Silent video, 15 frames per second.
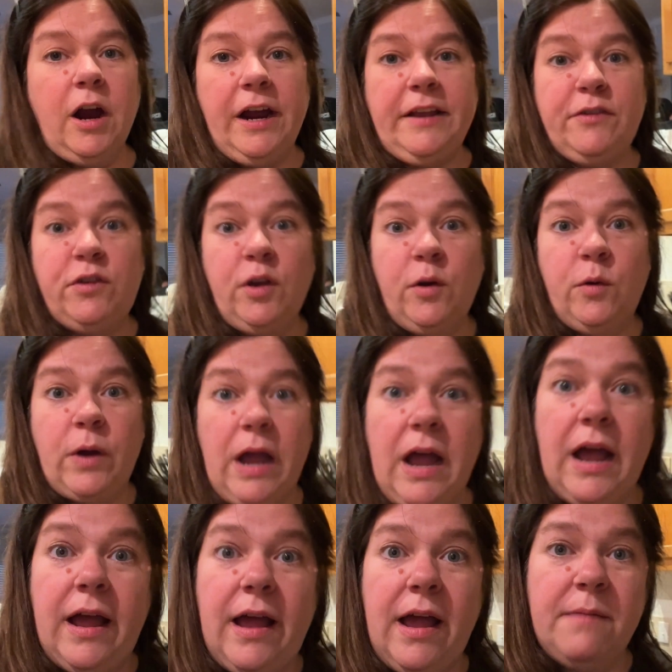right, so
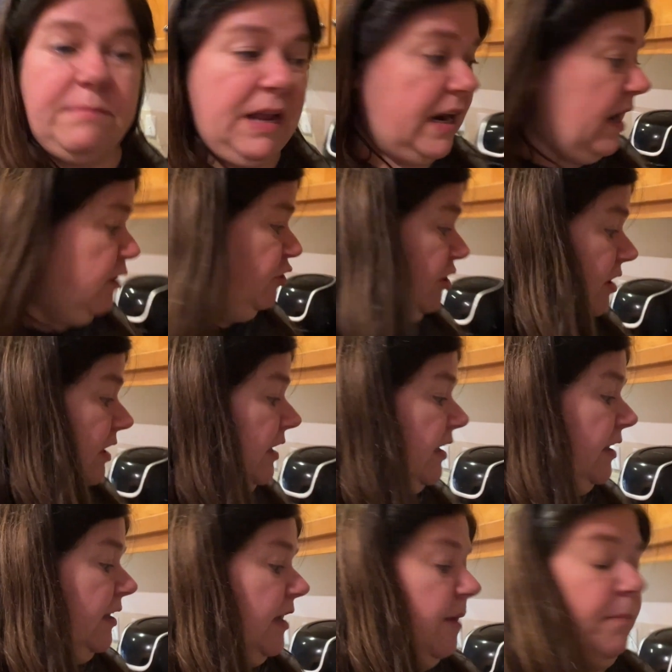I'm not actually gonna
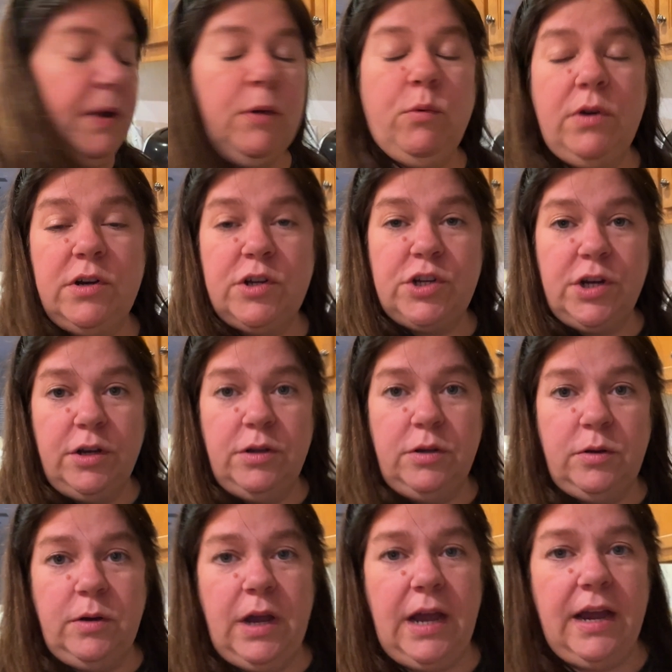eat yet, but I wanted to show
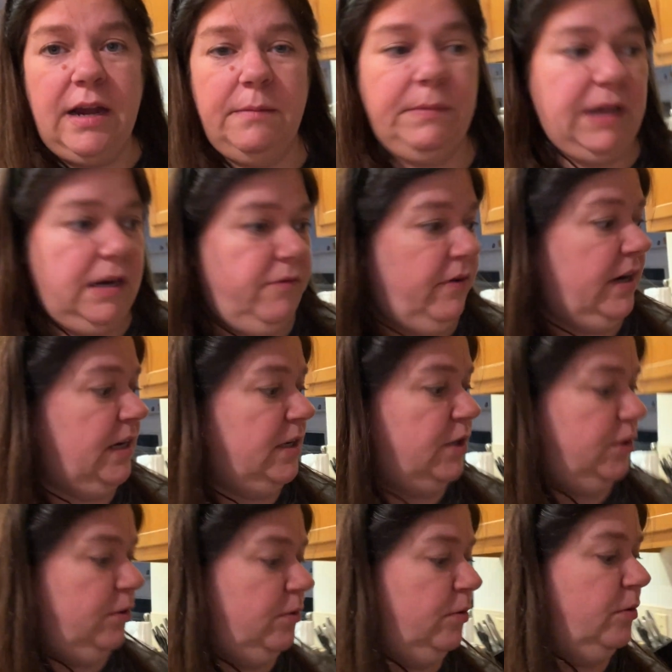you, I'm getting ready
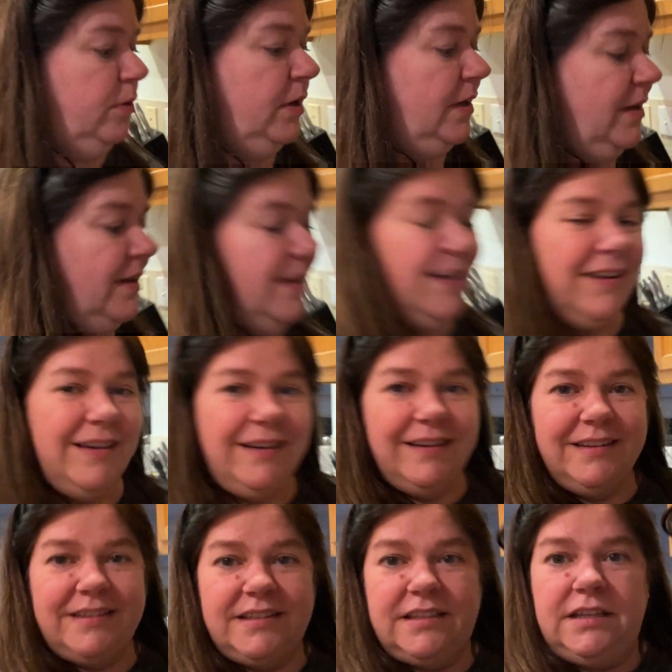to
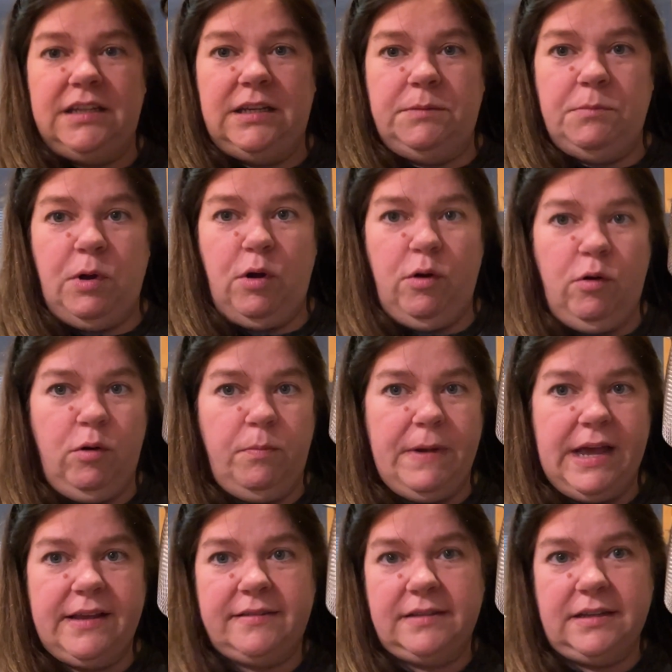steam a whole
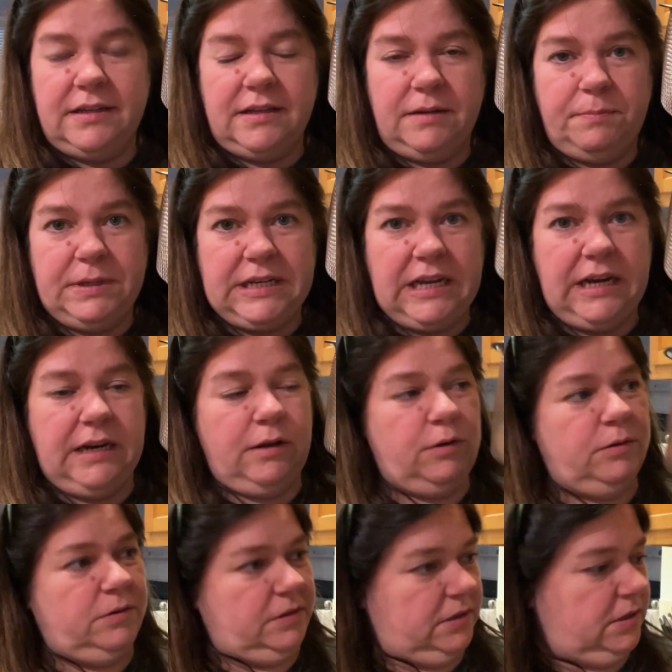basket of
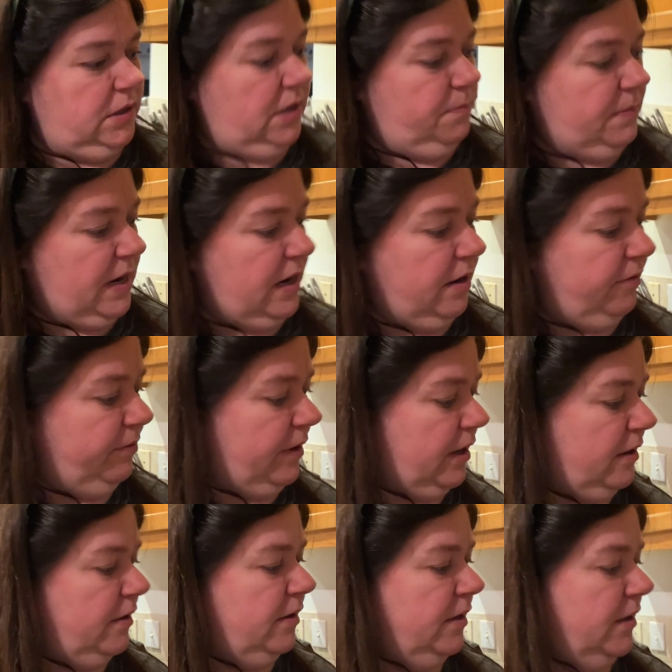potatoes in my air
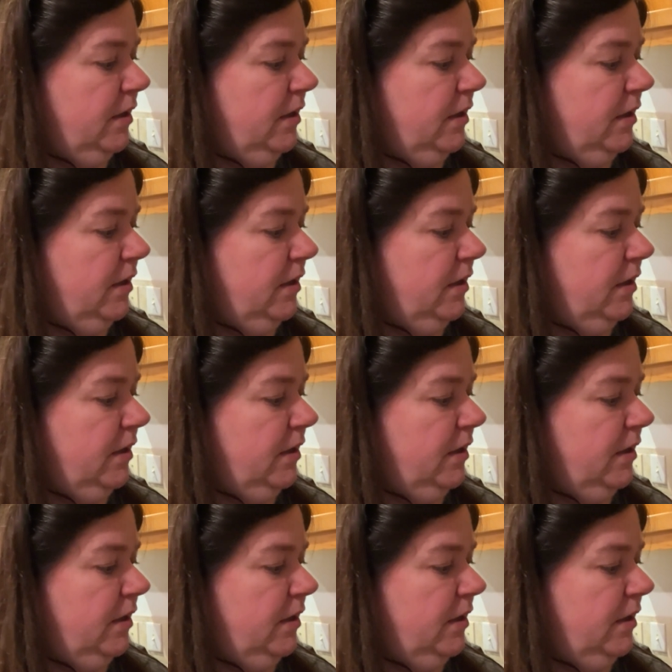fryer.